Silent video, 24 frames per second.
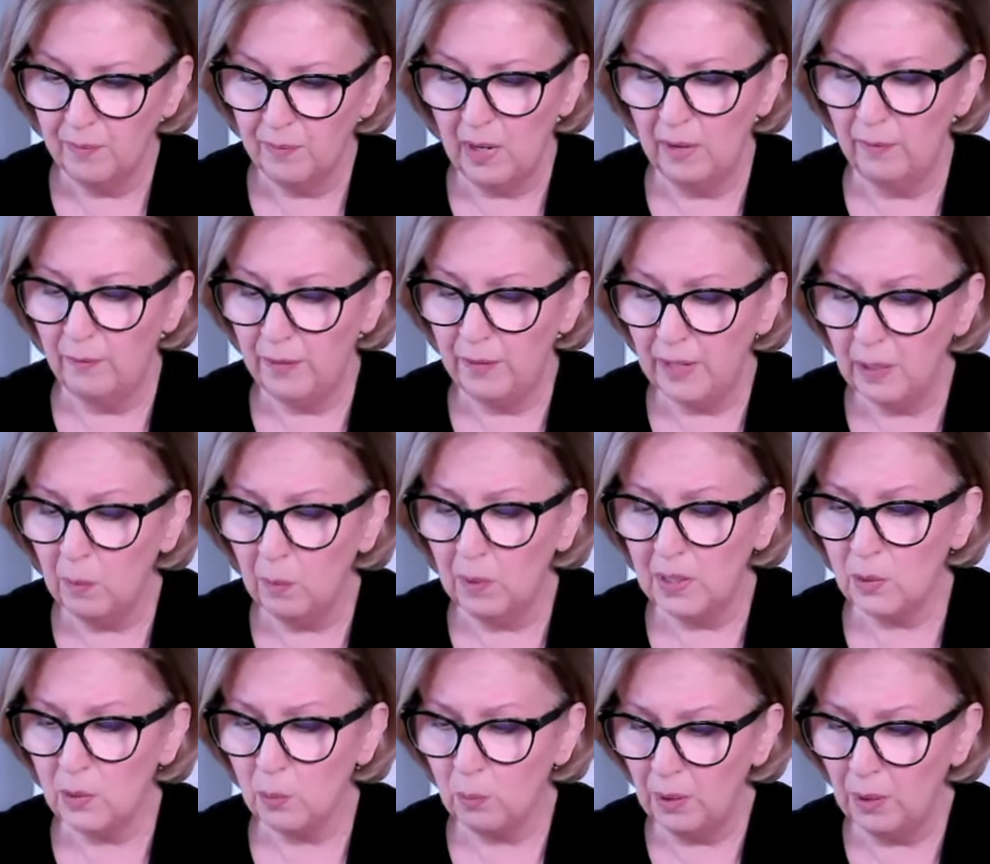I feel
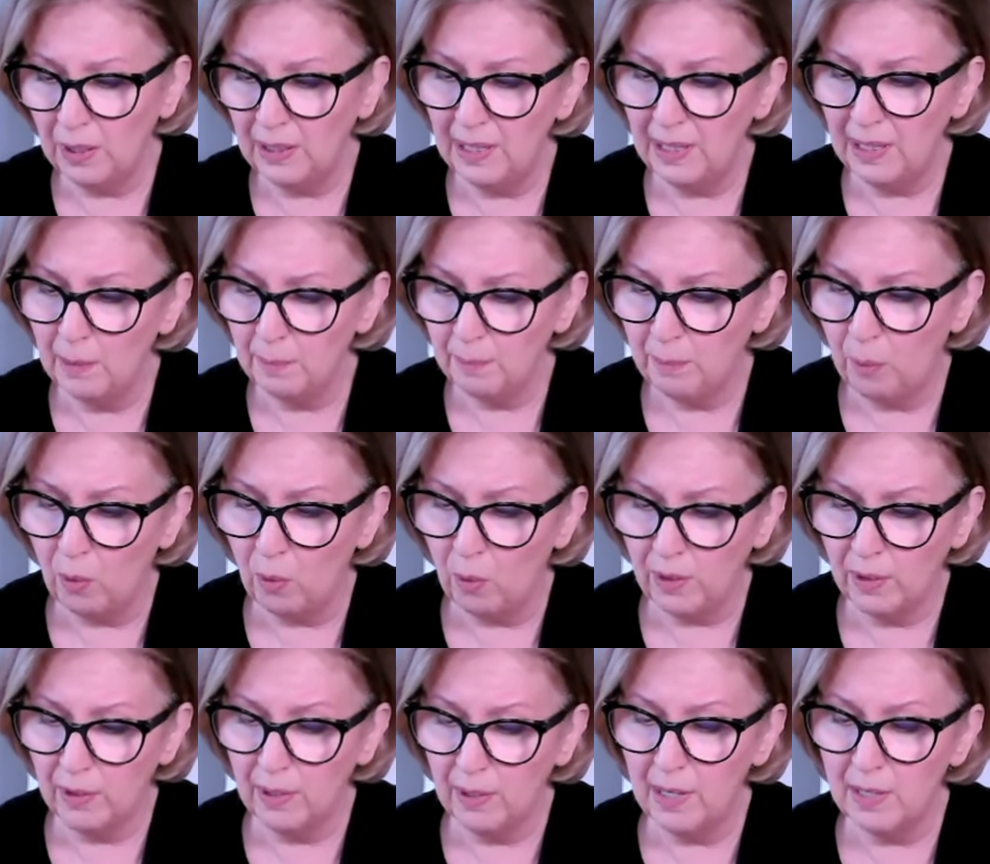what's really
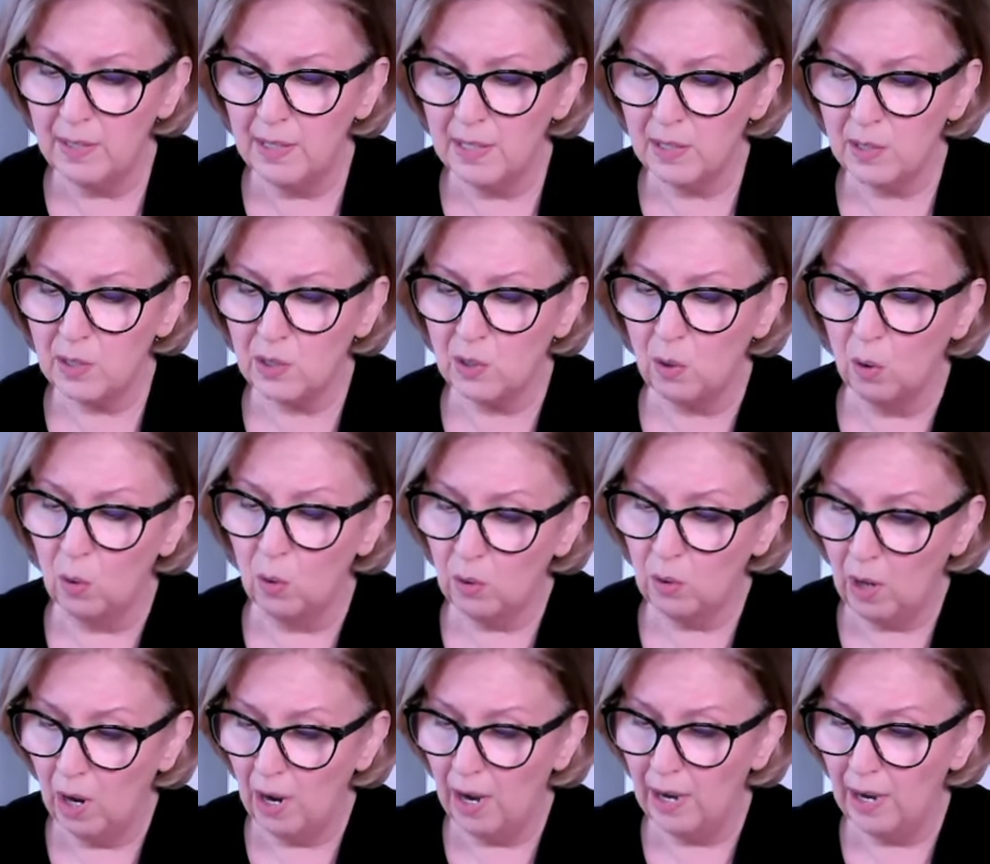important in this soul
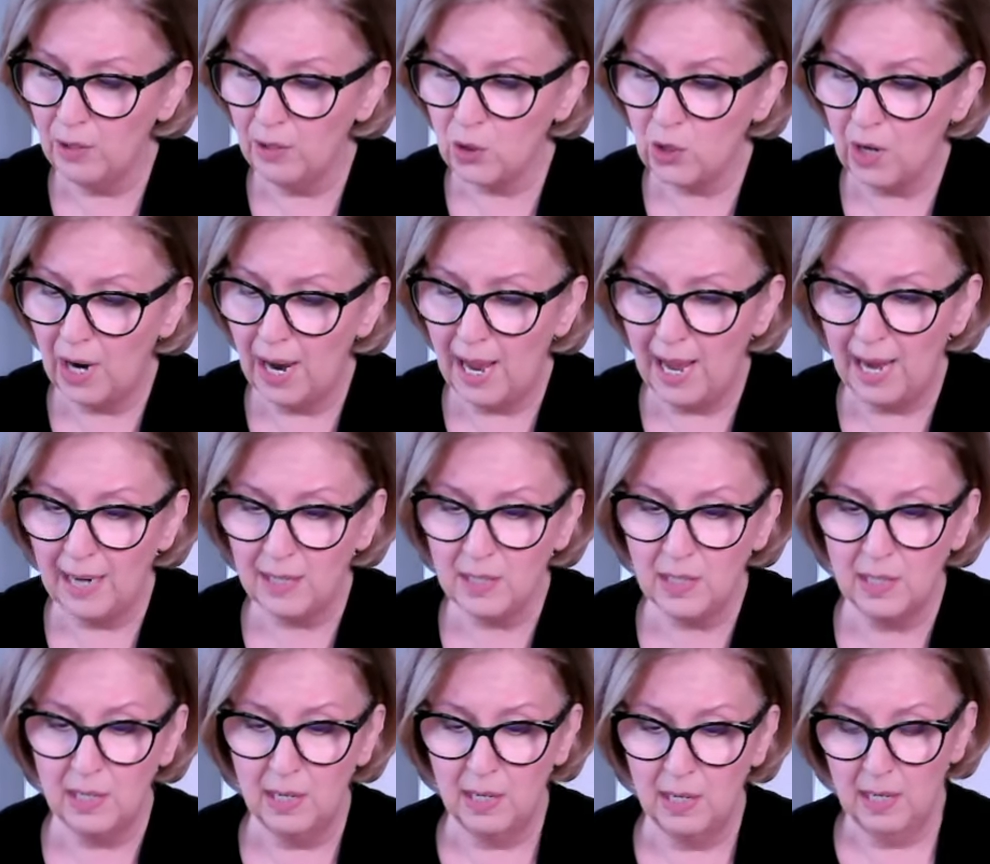
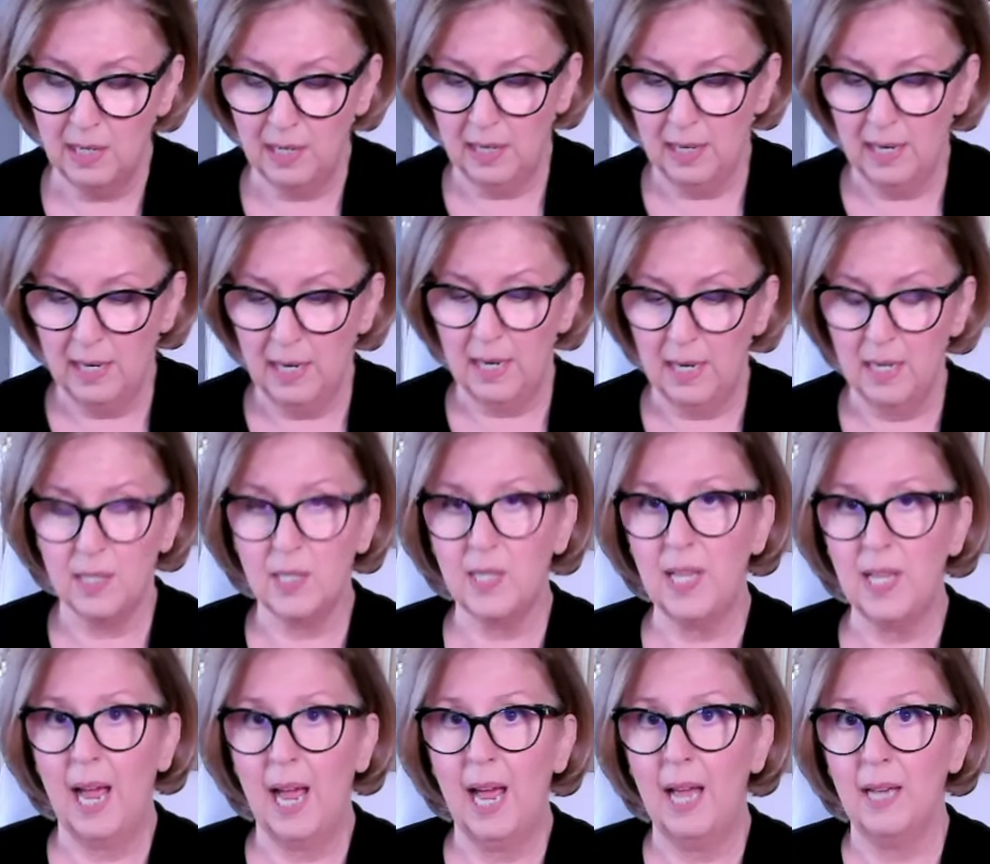contract
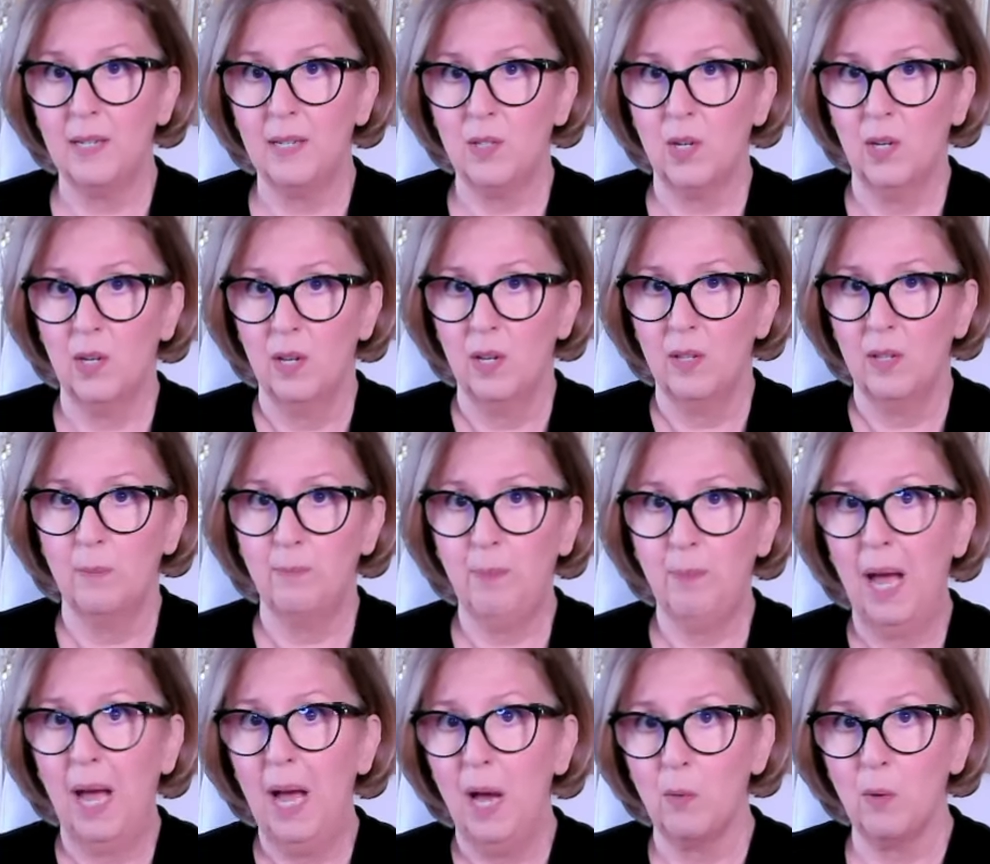is that the
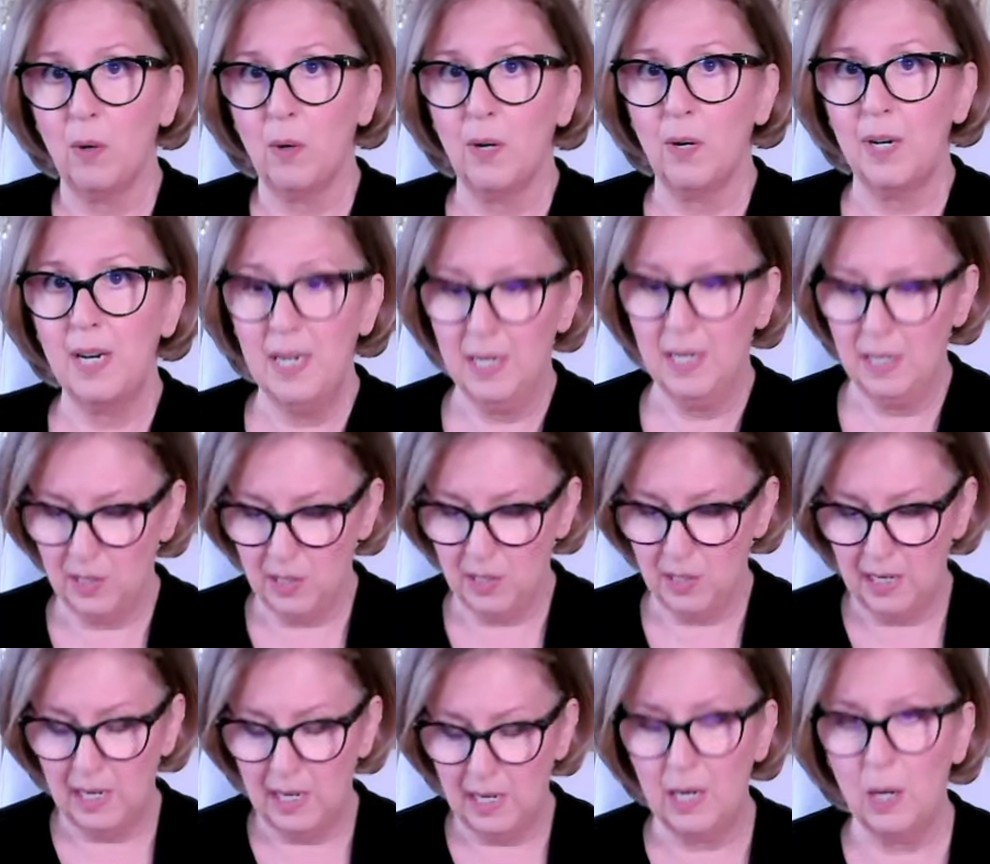power
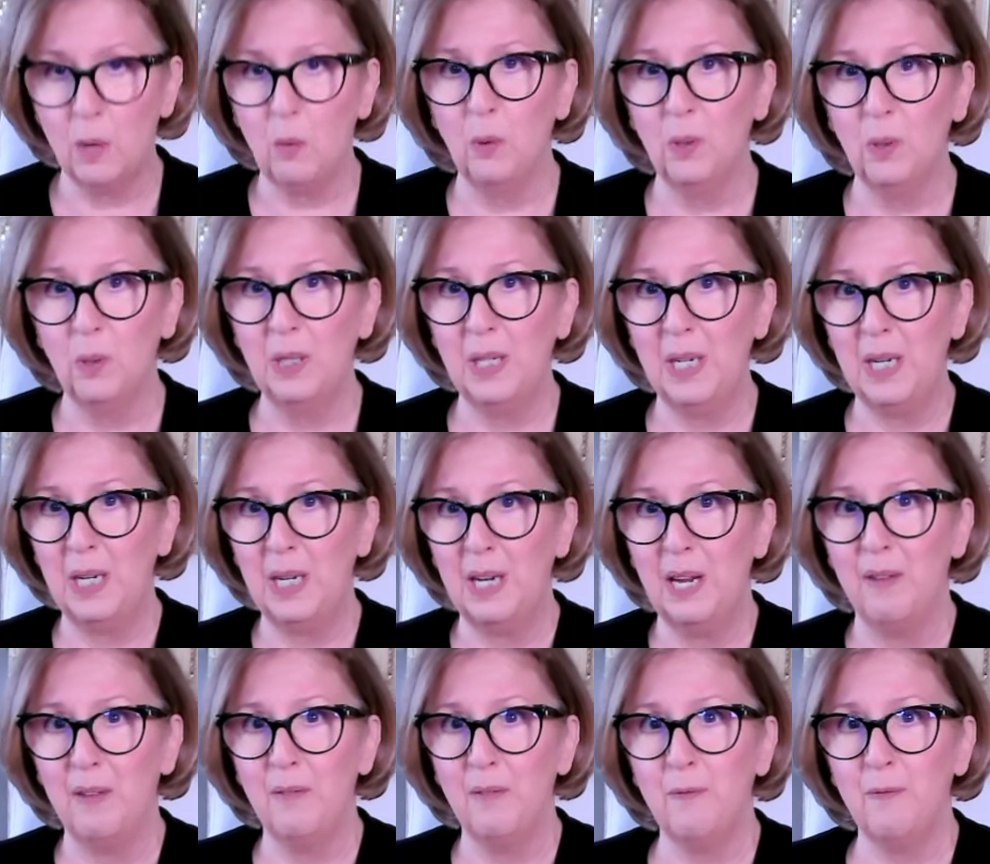is
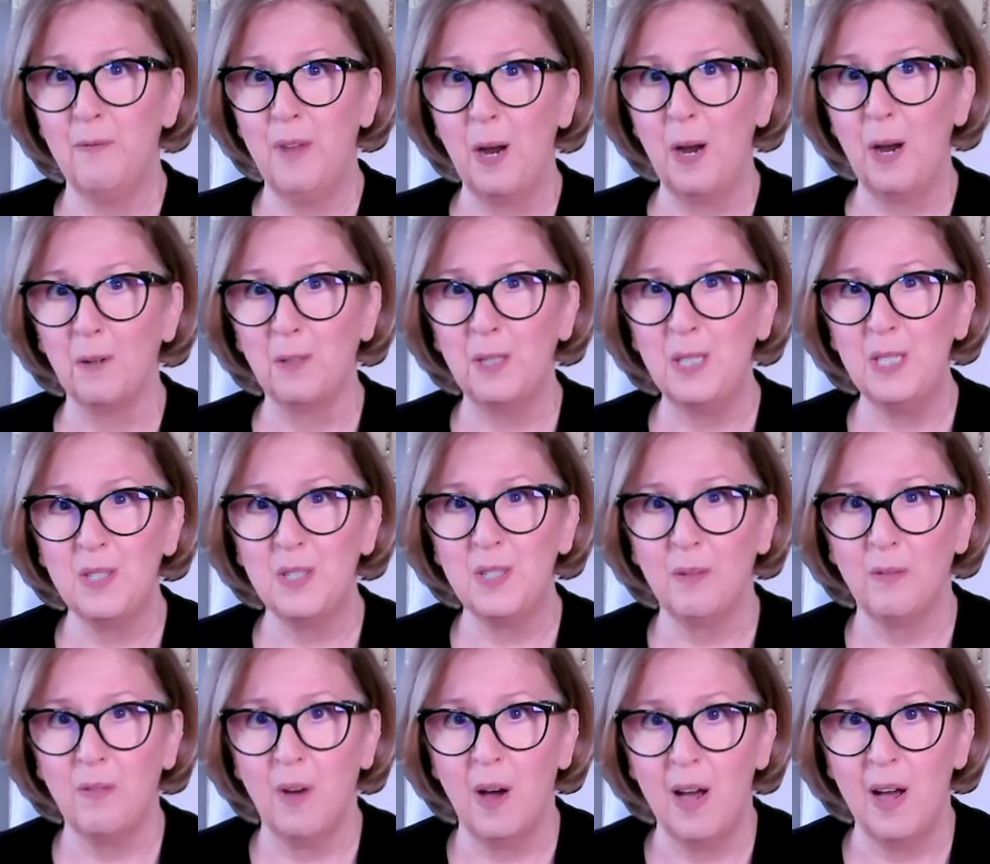equally and fairly
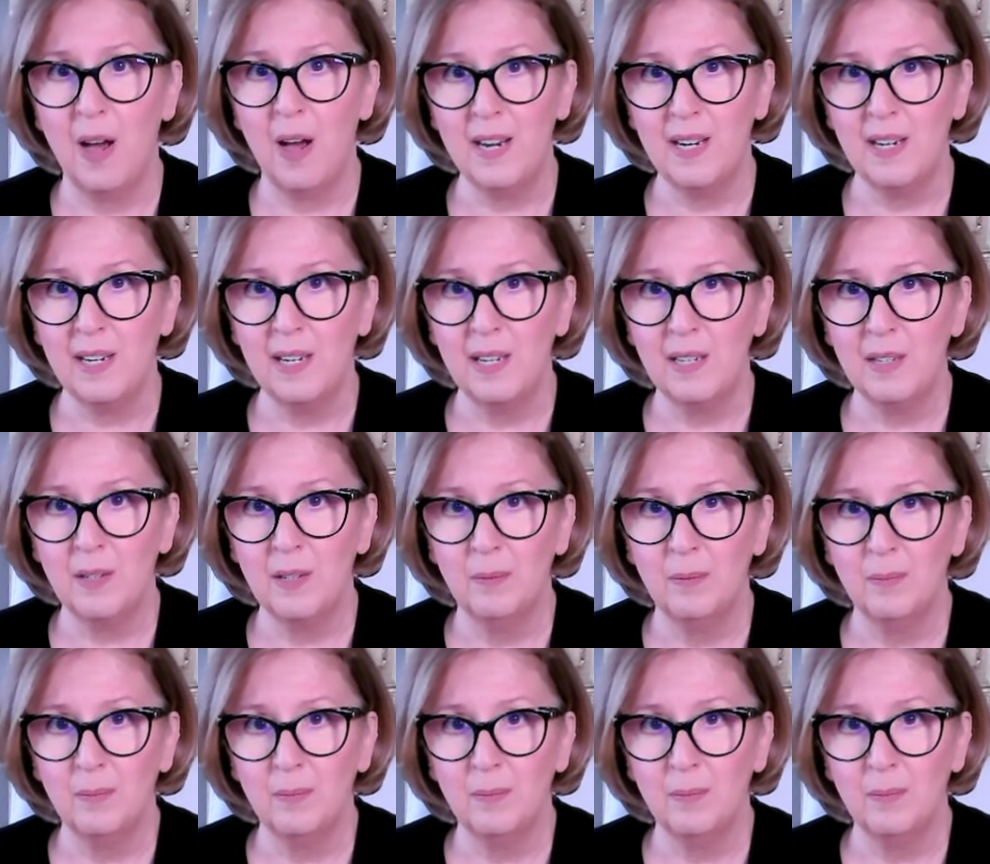divided.